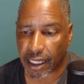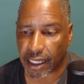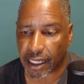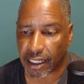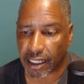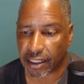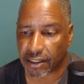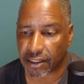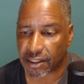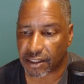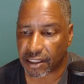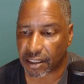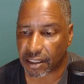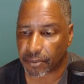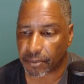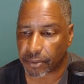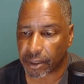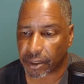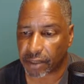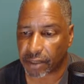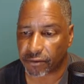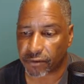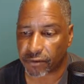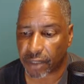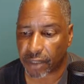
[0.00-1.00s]
is
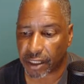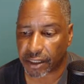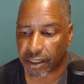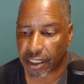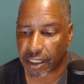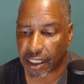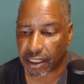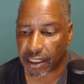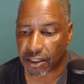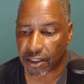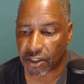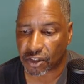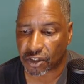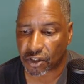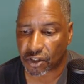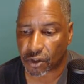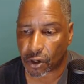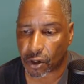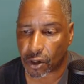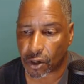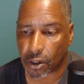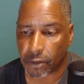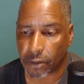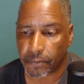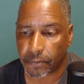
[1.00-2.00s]
simply run the
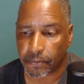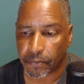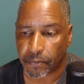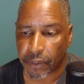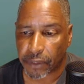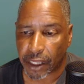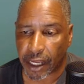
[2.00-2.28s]
install